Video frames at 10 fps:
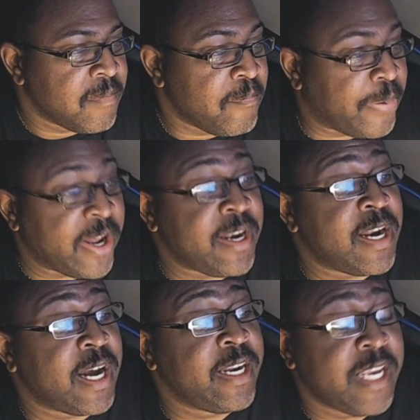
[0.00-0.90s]
but
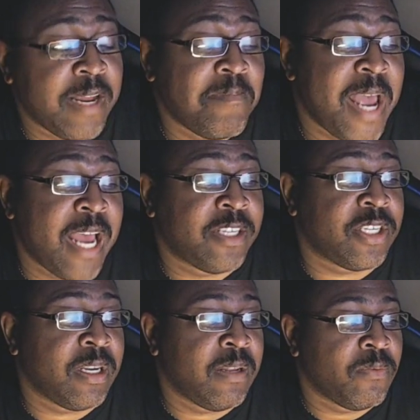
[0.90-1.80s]
none can match
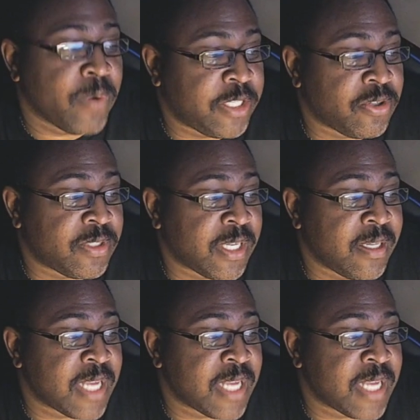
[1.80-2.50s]
Richardson's